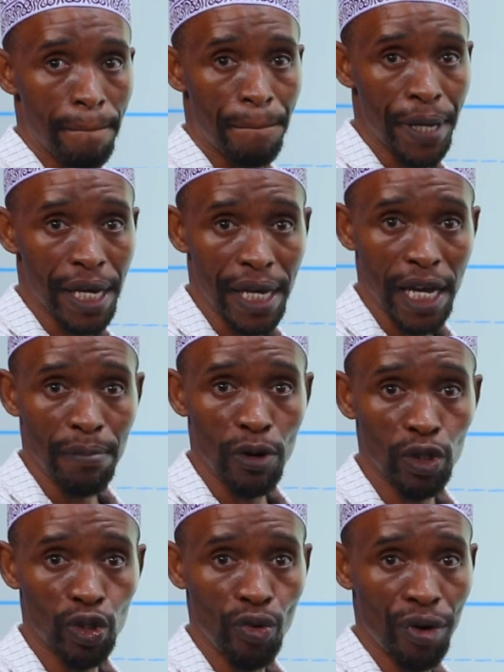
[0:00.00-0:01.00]
being
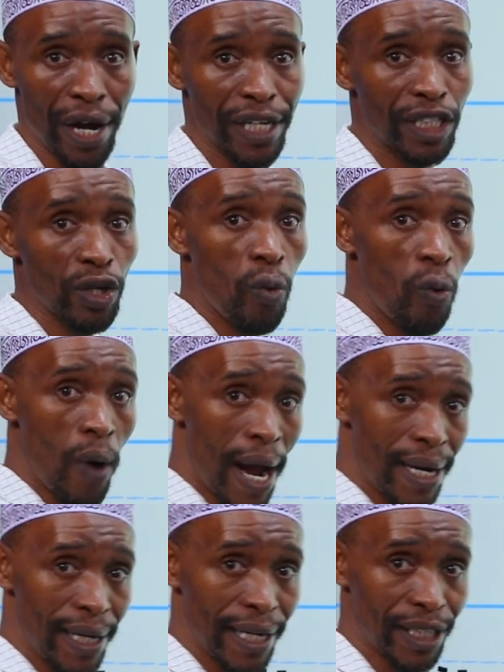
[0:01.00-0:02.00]
able to write
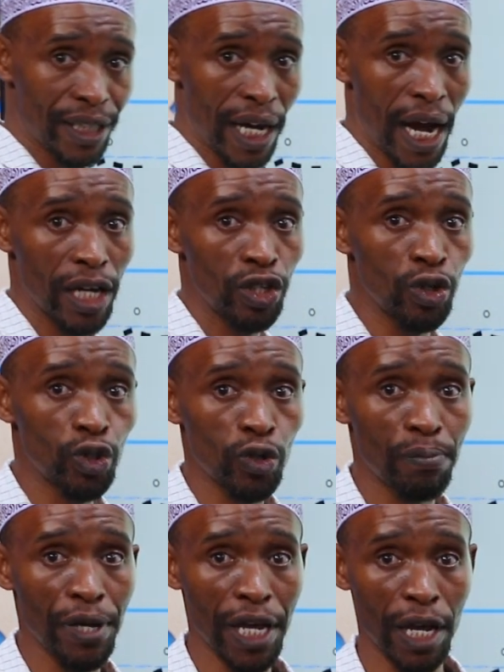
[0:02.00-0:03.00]
one letter, you
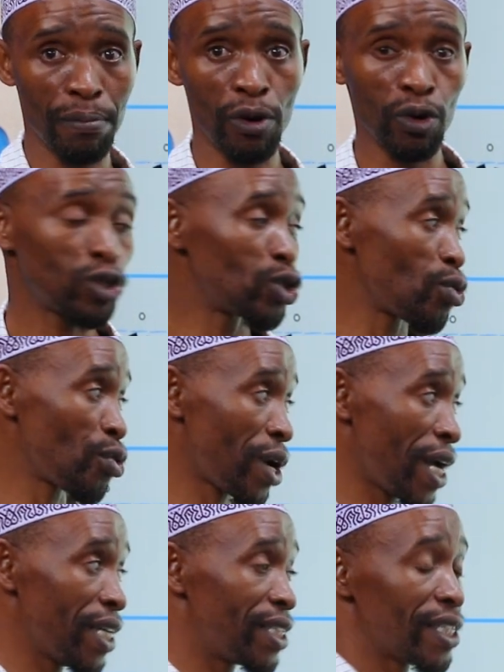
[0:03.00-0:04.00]
should be able to
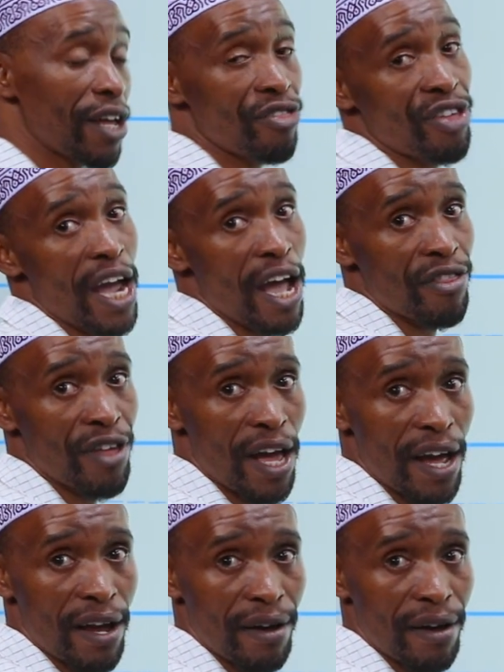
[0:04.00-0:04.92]
write the other.